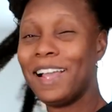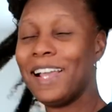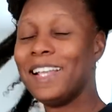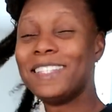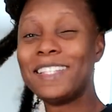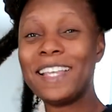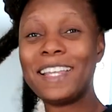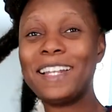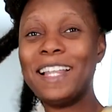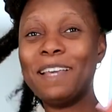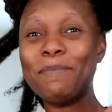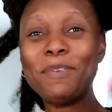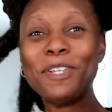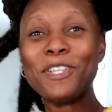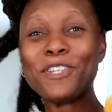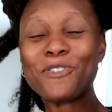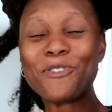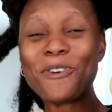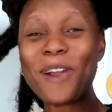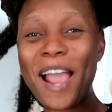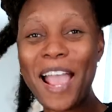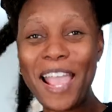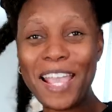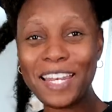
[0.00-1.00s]
I said let me
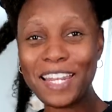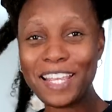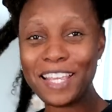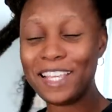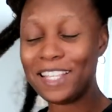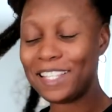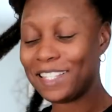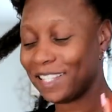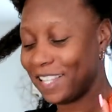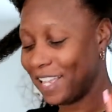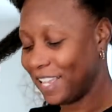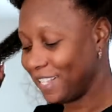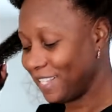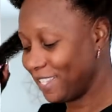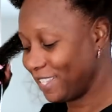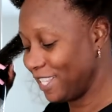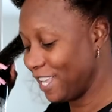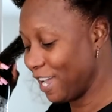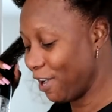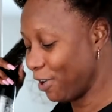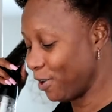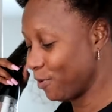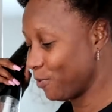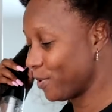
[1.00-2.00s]
try this and
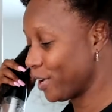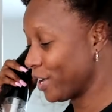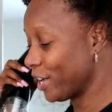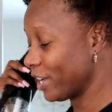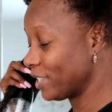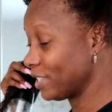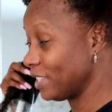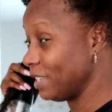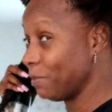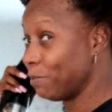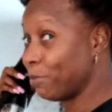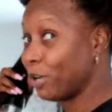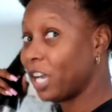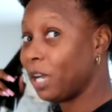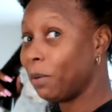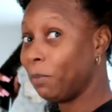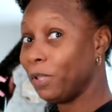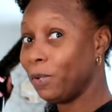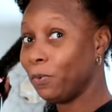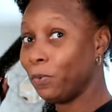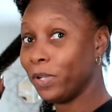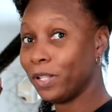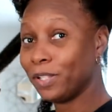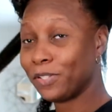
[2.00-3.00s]
see how it works. It
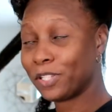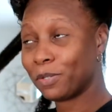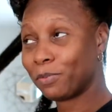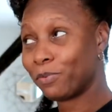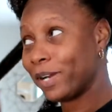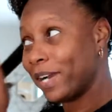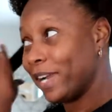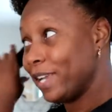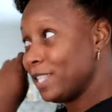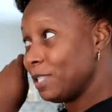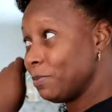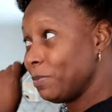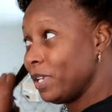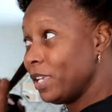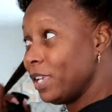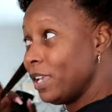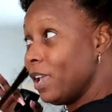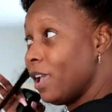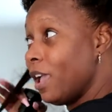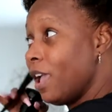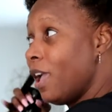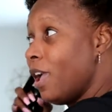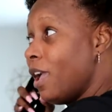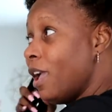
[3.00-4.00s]
probably will surprise
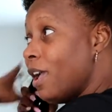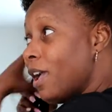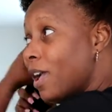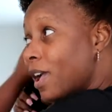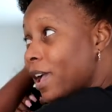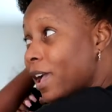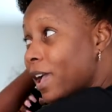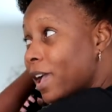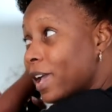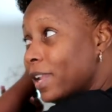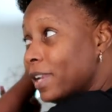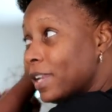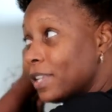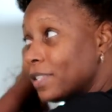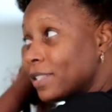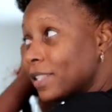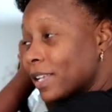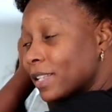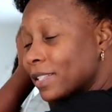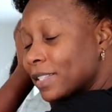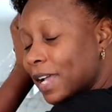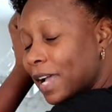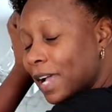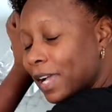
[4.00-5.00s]
me, and that's
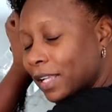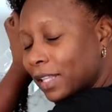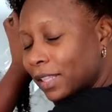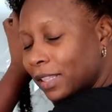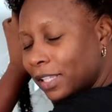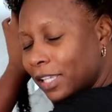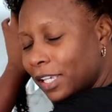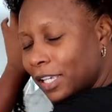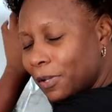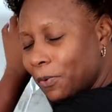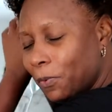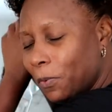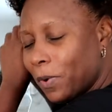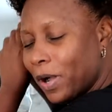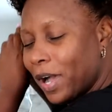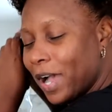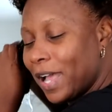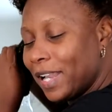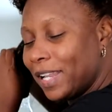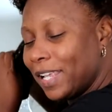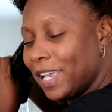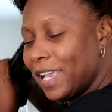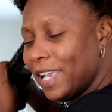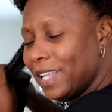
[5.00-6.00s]
exactly
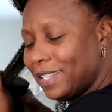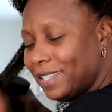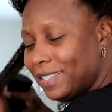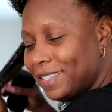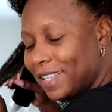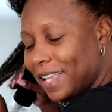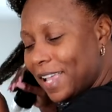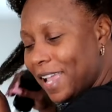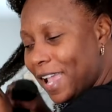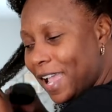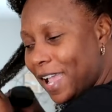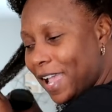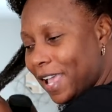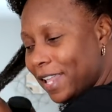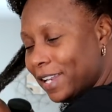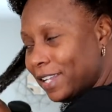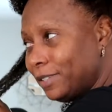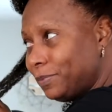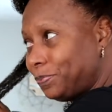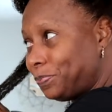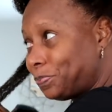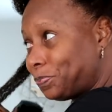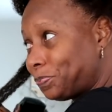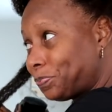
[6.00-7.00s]
what it
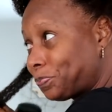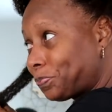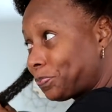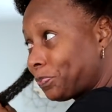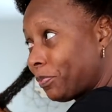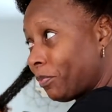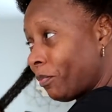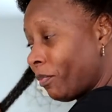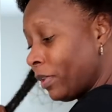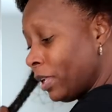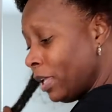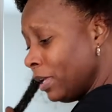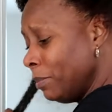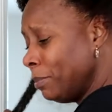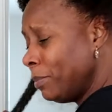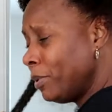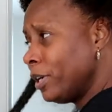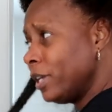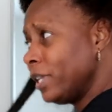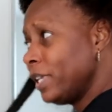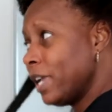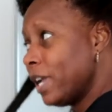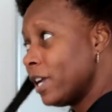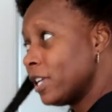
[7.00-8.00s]
did.
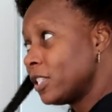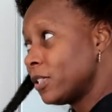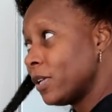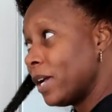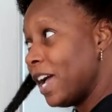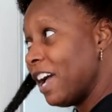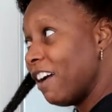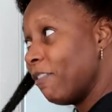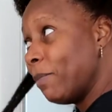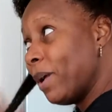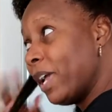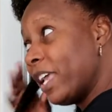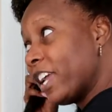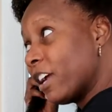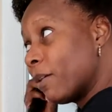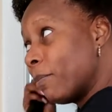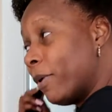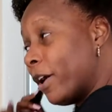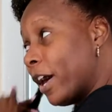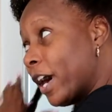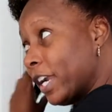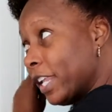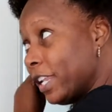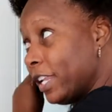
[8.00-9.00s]
But yeah, so I have my hair
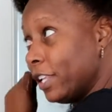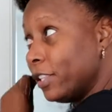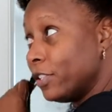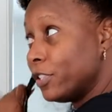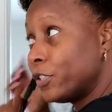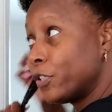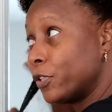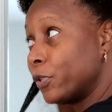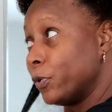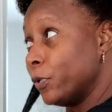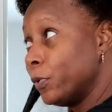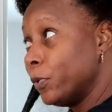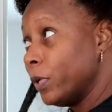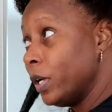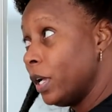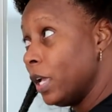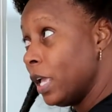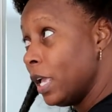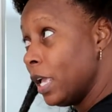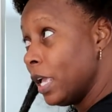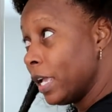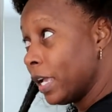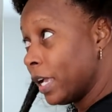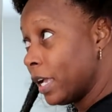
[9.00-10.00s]
parted in two
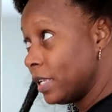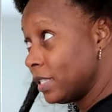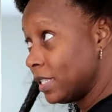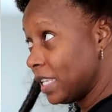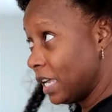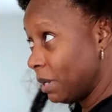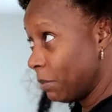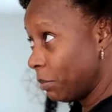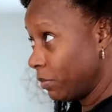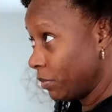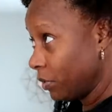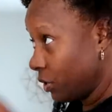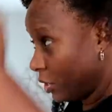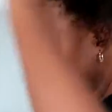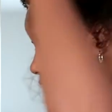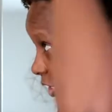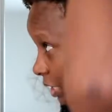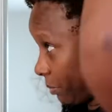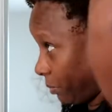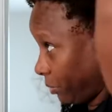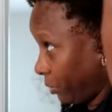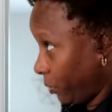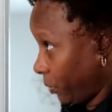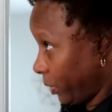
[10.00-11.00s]
because I'm
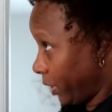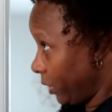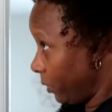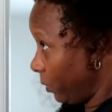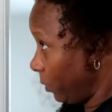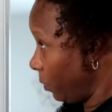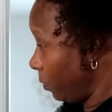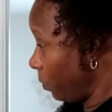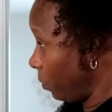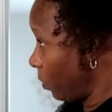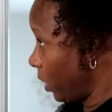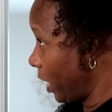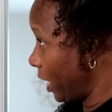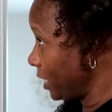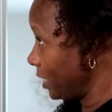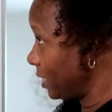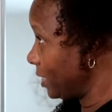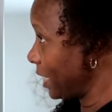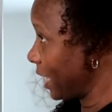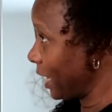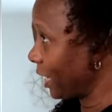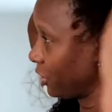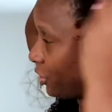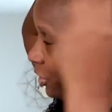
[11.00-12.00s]
shampooing one
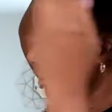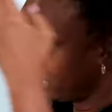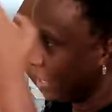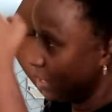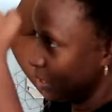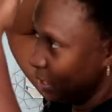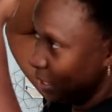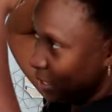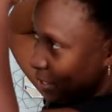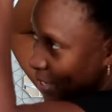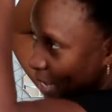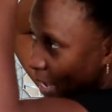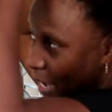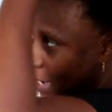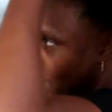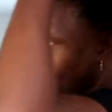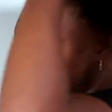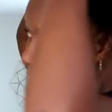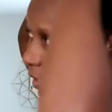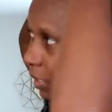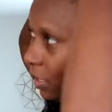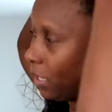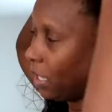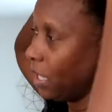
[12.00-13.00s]
section,
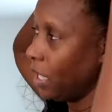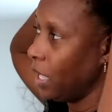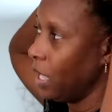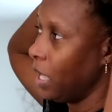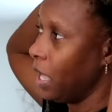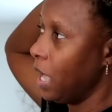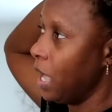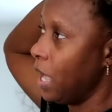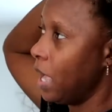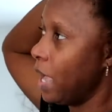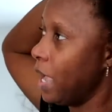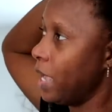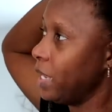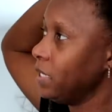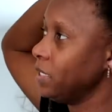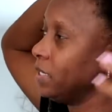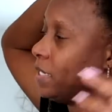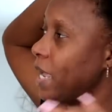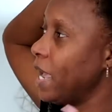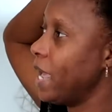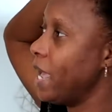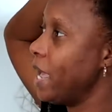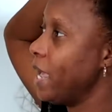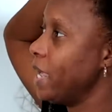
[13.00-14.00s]
detangle,
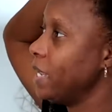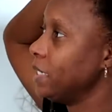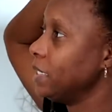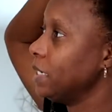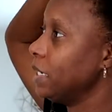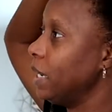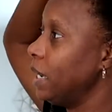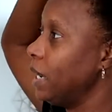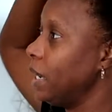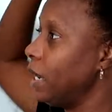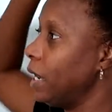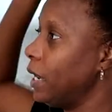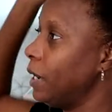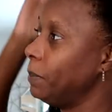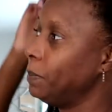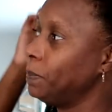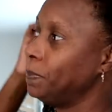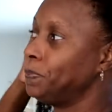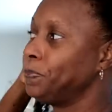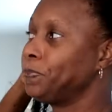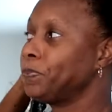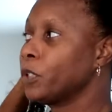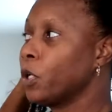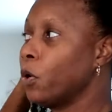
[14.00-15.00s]
and then
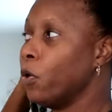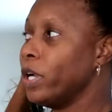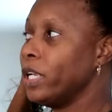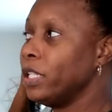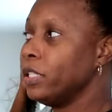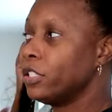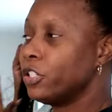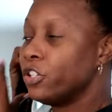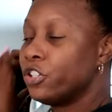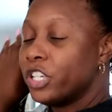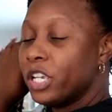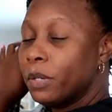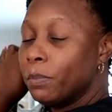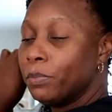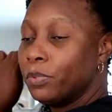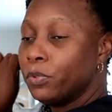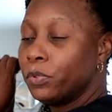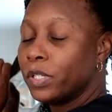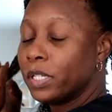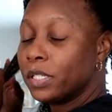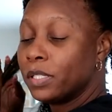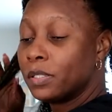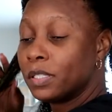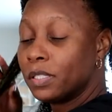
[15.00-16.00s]
um, going to
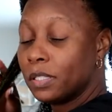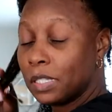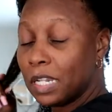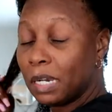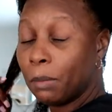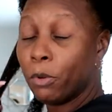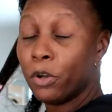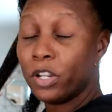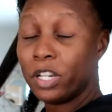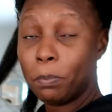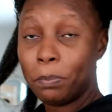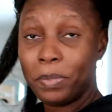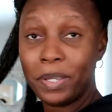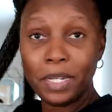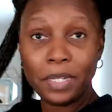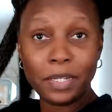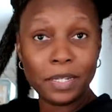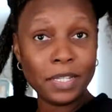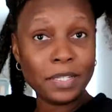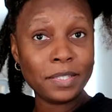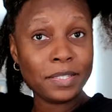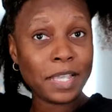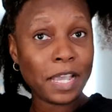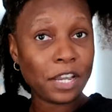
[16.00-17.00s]
shampoo this. Then I'm going to
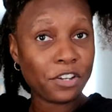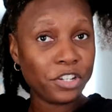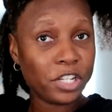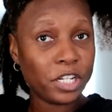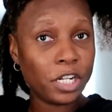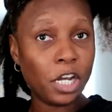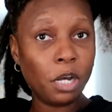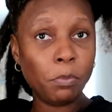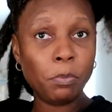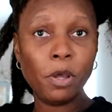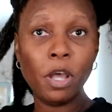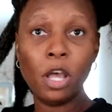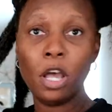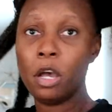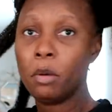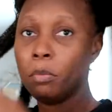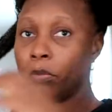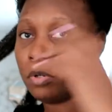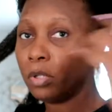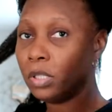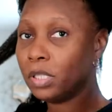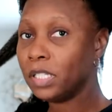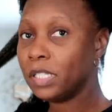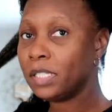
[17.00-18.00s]
pin this section up,
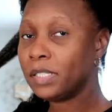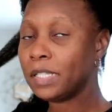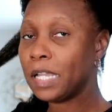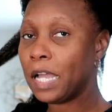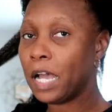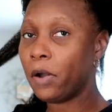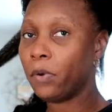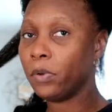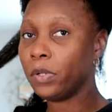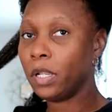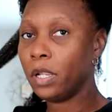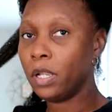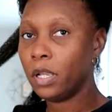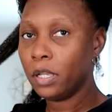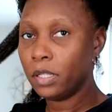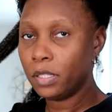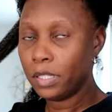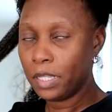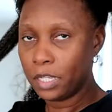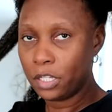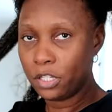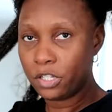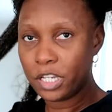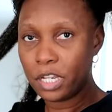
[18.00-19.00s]
pull this down,
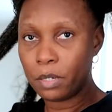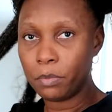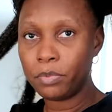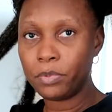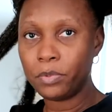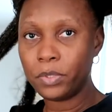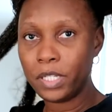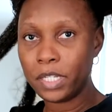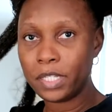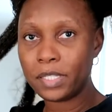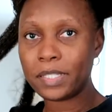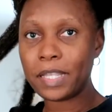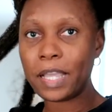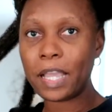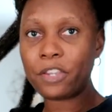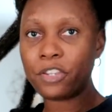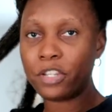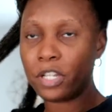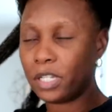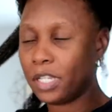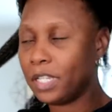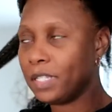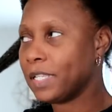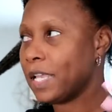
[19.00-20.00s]
then shampoo this
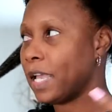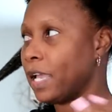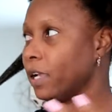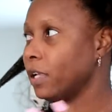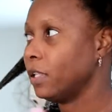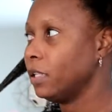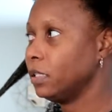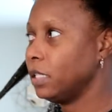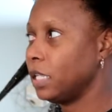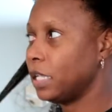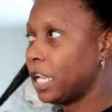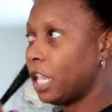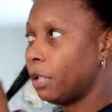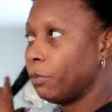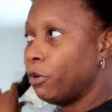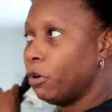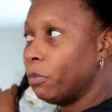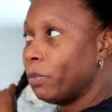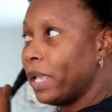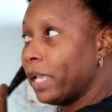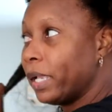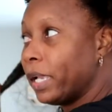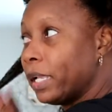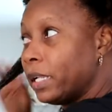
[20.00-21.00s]
section, detangle, then I'll
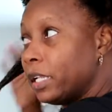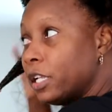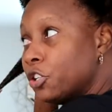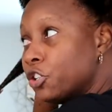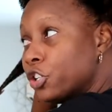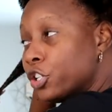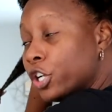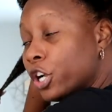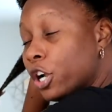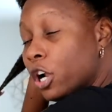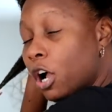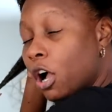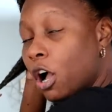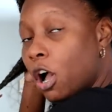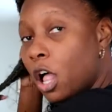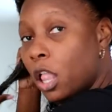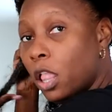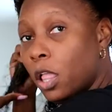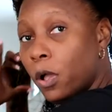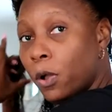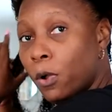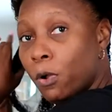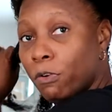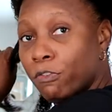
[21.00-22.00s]
put my conditioner
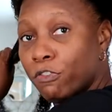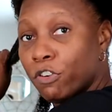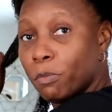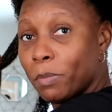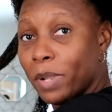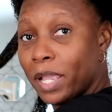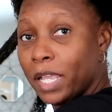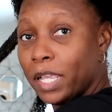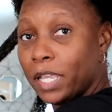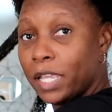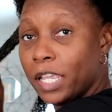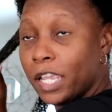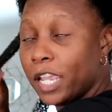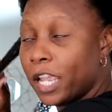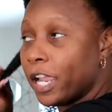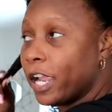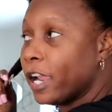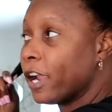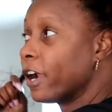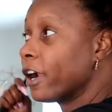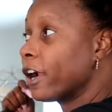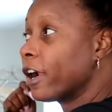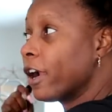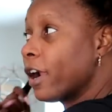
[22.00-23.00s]
all over my
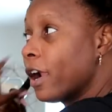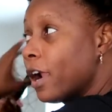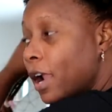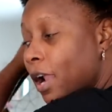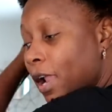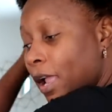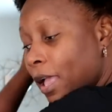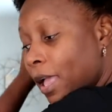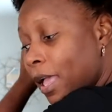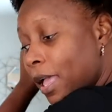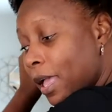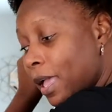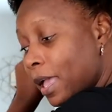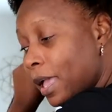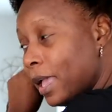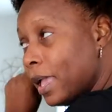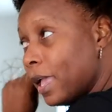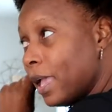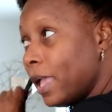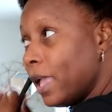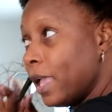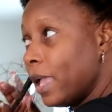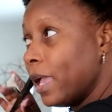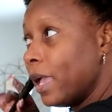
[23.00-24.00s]
hair
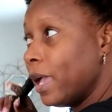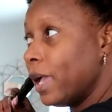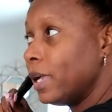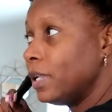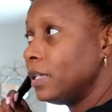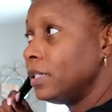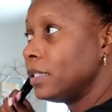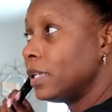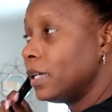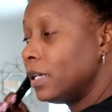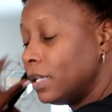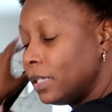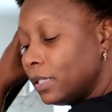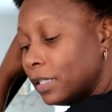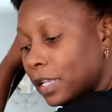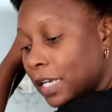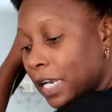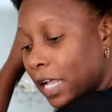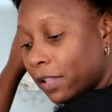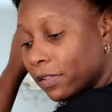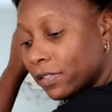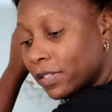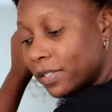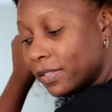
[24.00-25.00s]
and
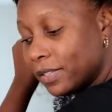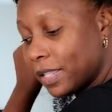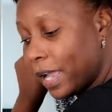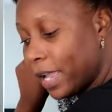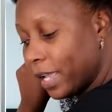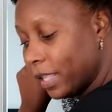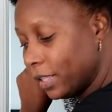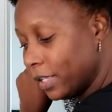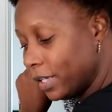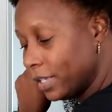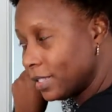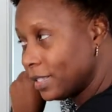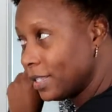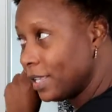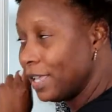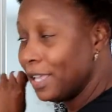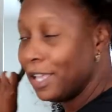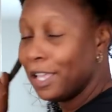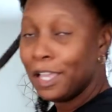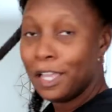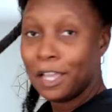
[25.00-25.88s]
then I'll style it.